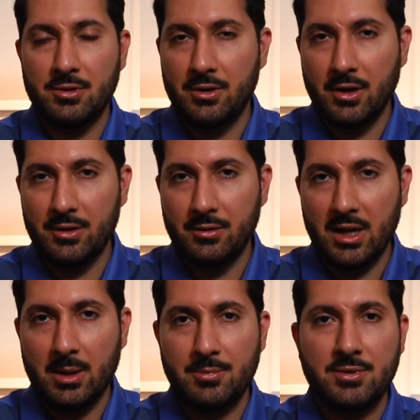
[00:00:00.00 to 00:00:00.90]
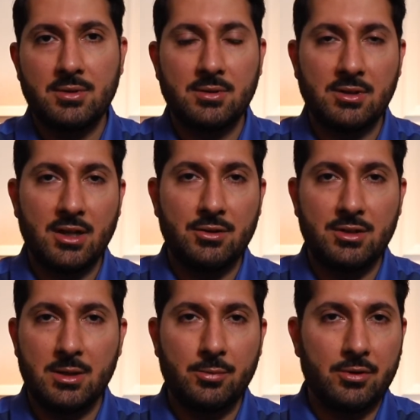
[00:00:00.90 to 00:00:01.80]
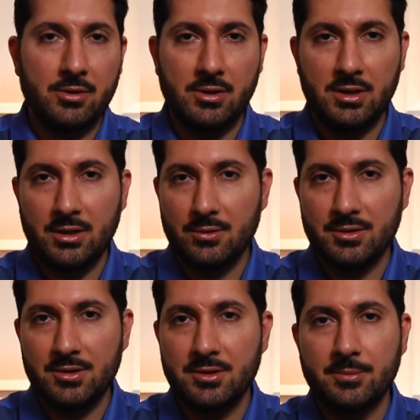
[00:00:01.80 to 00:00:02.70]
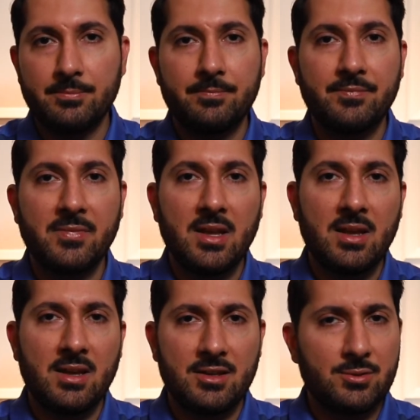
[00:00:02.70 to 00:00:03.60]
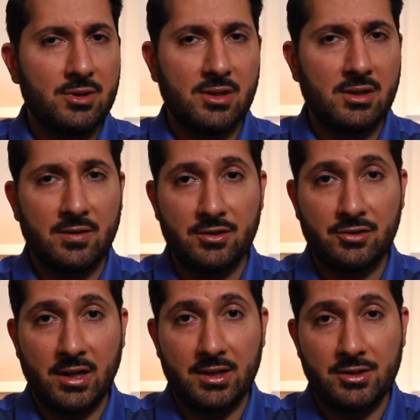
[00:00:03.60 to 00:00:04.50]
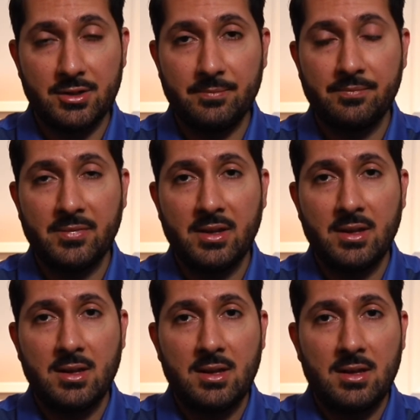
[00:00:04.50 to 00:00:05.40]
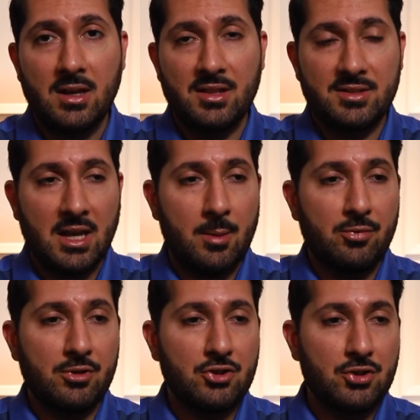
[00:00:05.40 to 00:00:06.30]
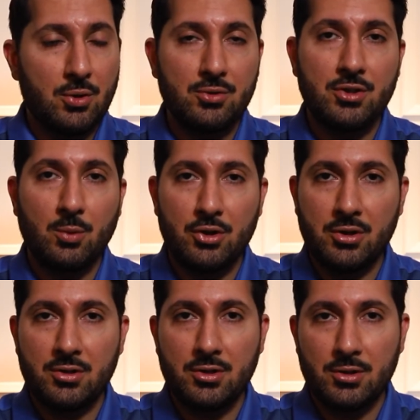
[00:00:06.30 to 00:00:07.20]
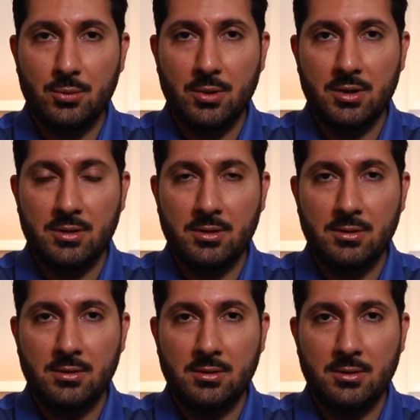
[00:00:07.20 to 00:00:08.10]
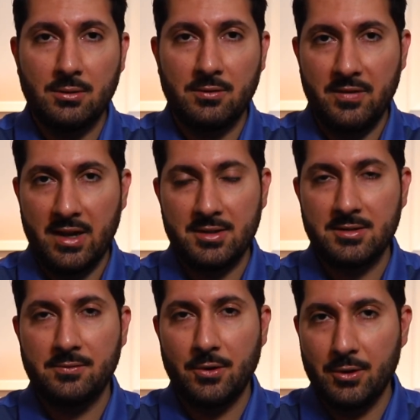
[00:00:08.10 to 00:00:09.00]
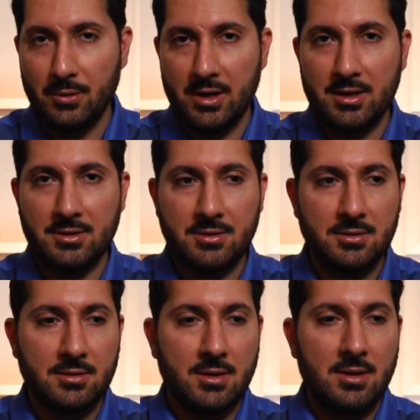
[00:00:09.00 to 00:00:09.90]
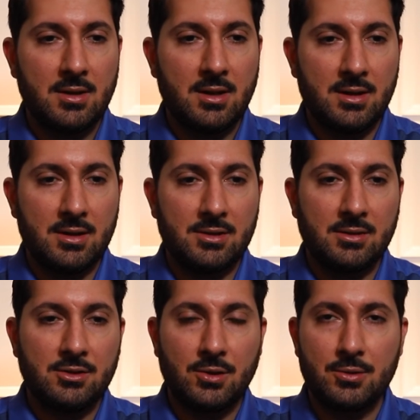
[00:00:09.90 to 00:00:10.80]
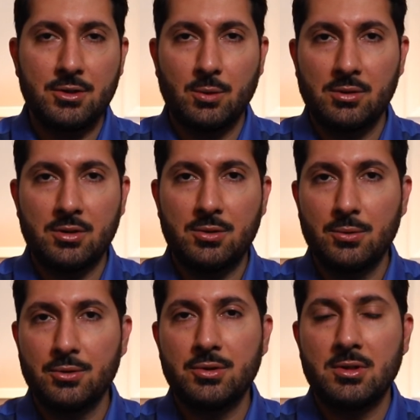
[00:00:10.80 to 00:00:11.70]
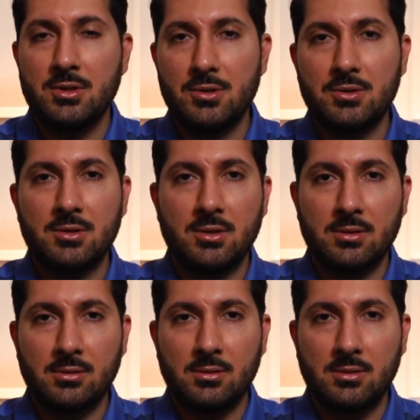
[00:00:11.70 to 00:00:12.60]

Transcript: their other apps to get you deeper into the ecosystem. And it's really a clever strategy. And this app really shows you what you can do with advanced photo edits, and then shows you what the tools you can use to